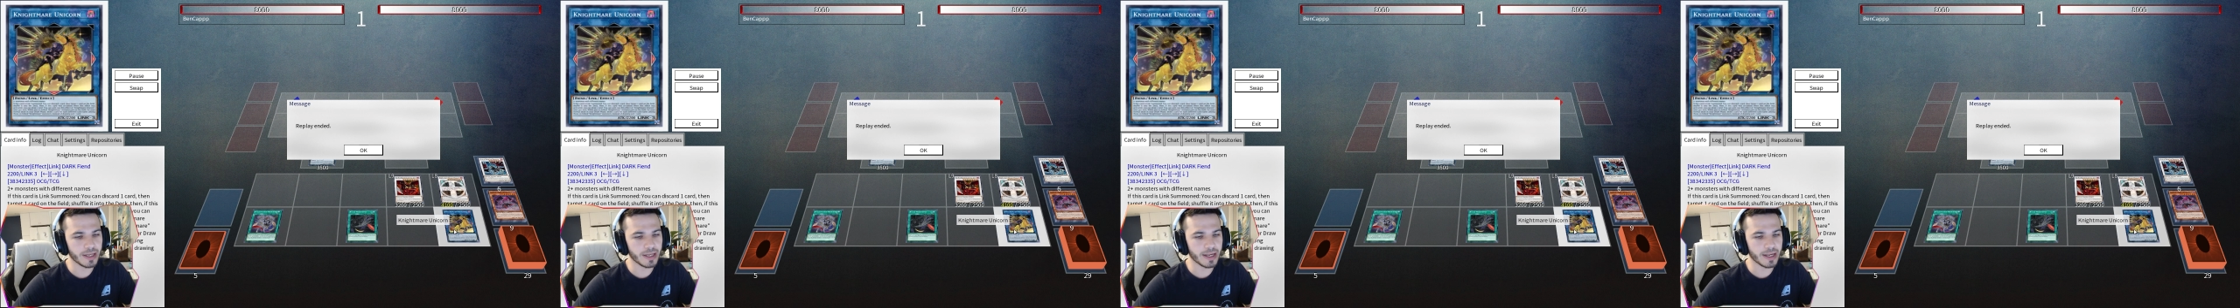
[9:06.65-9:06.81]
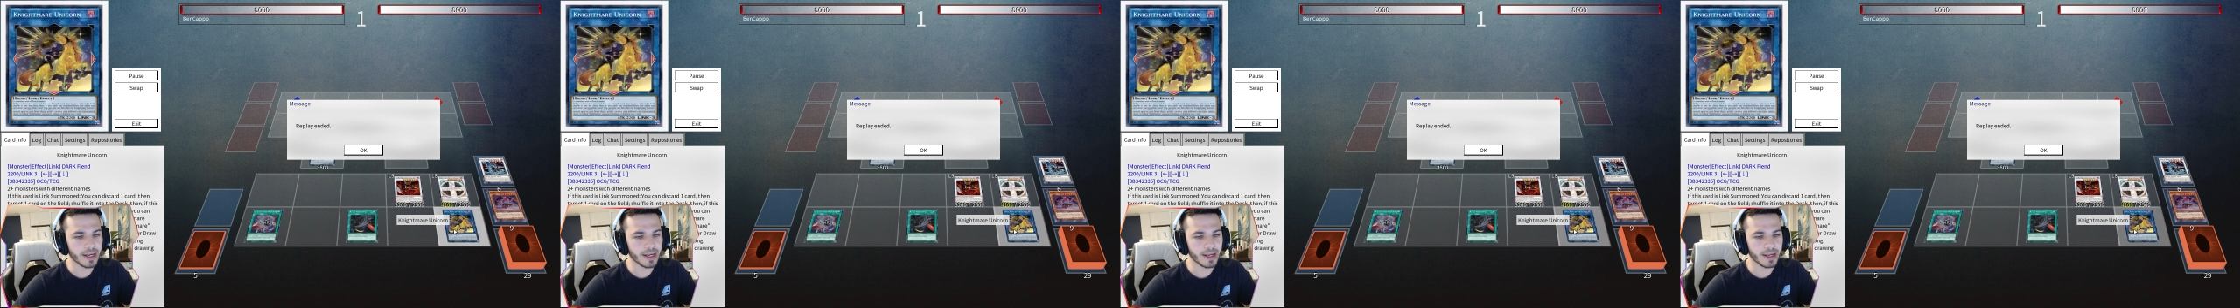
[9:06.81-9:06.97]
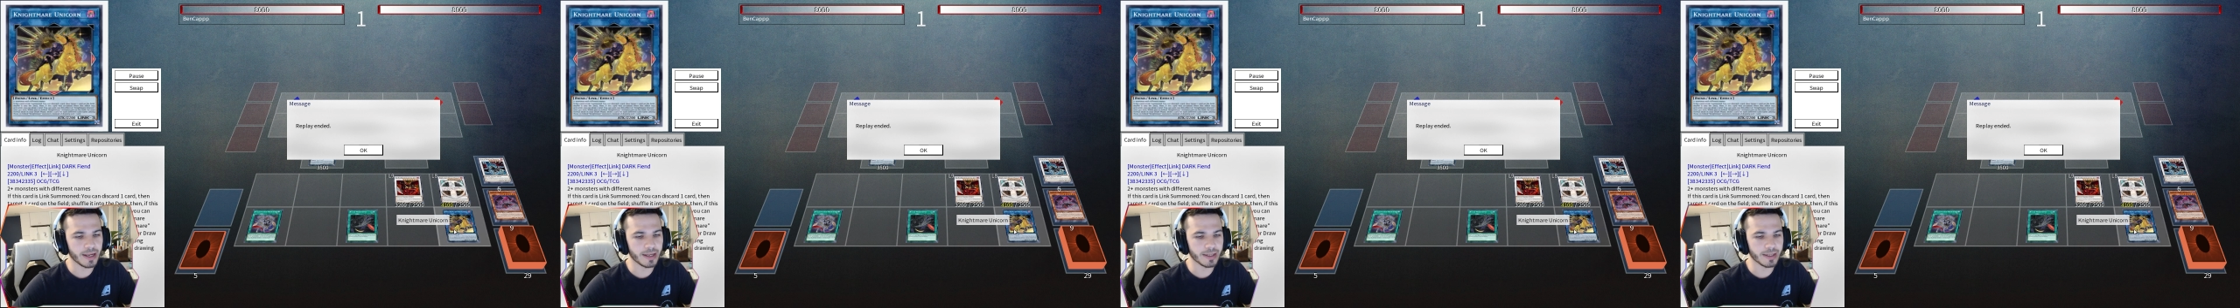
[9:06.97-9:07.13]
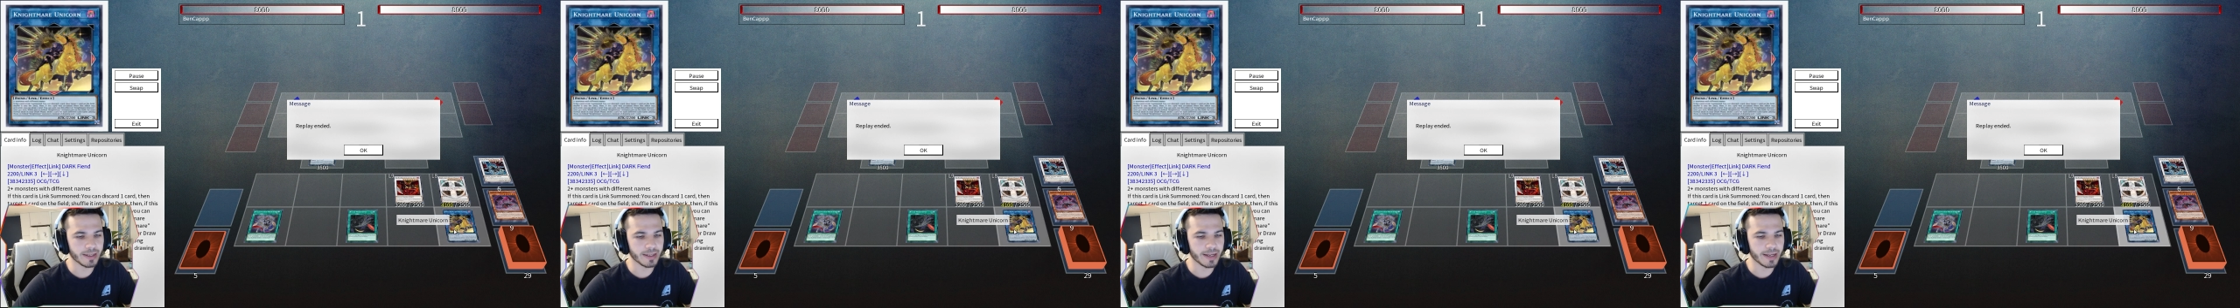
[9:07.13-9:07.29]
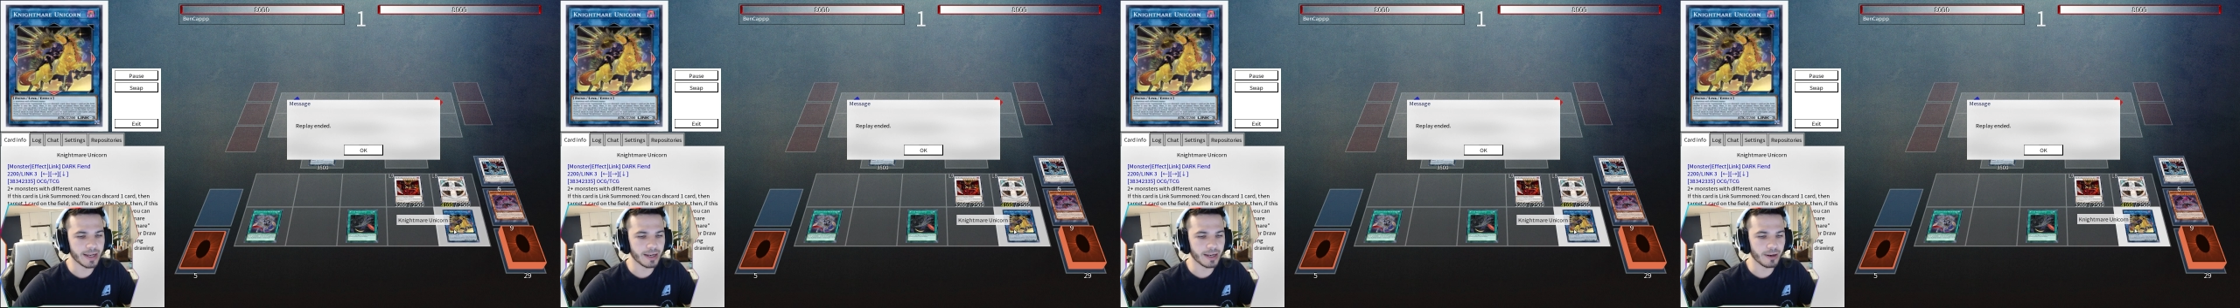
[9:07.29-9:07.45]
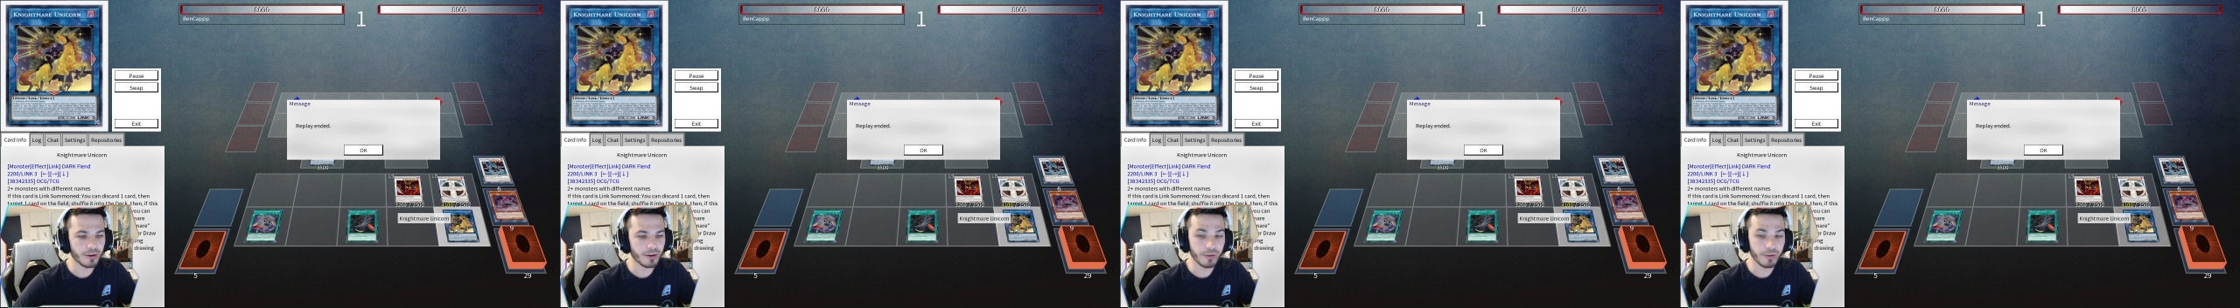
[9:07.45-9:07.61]
and
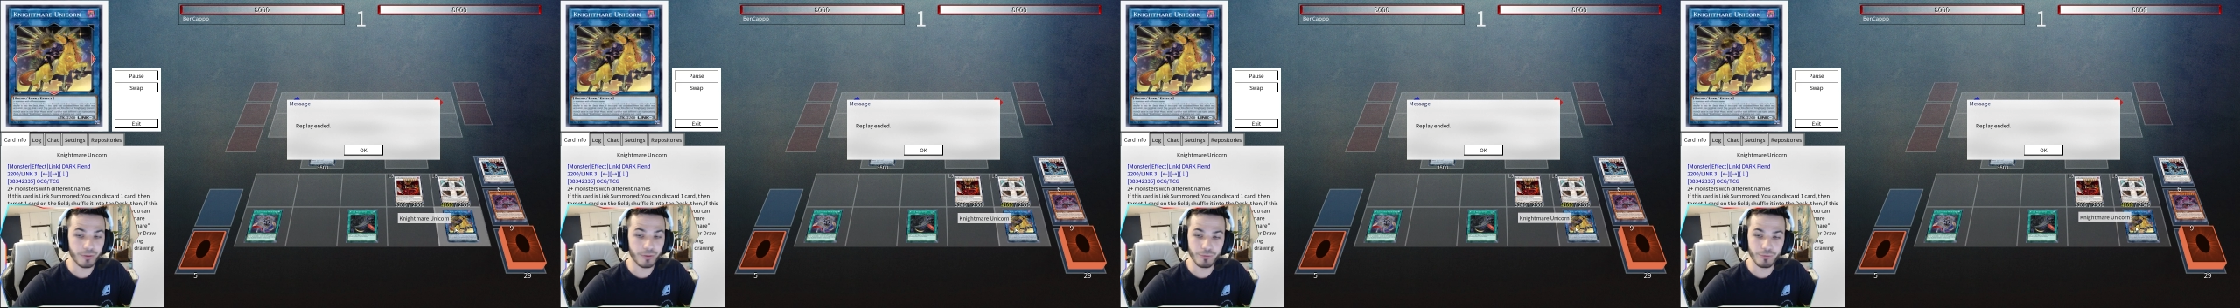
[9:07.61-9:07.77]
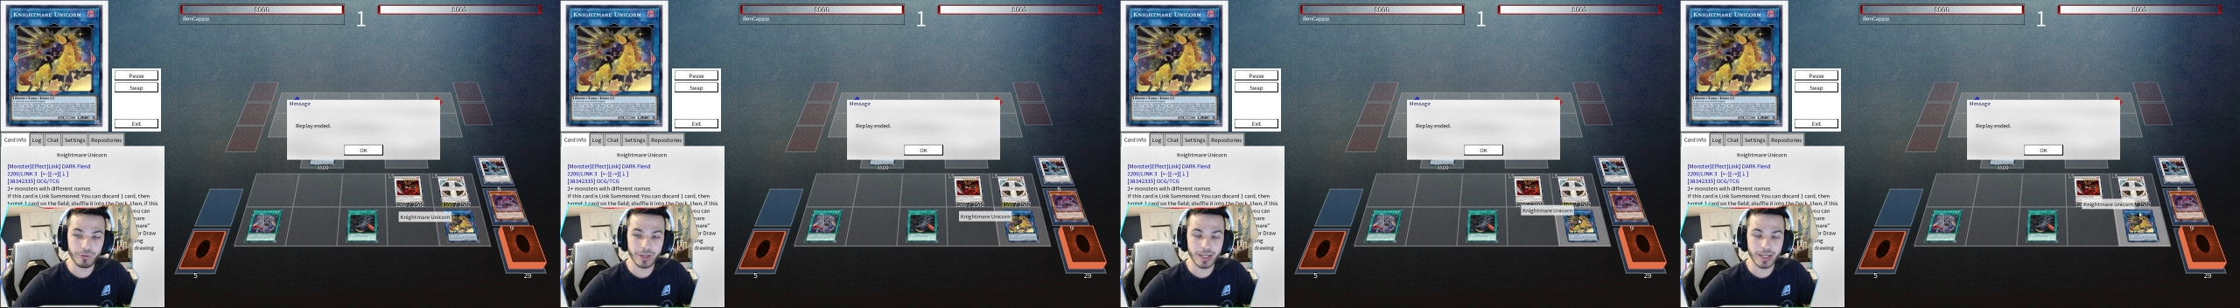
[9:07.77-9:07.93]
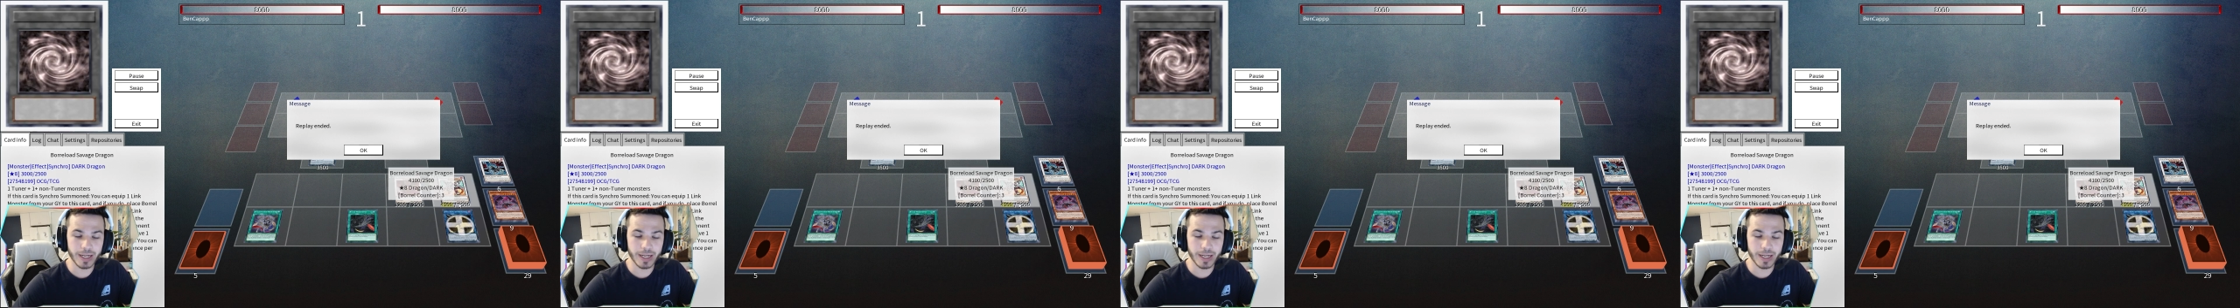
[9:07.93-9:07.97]
get 3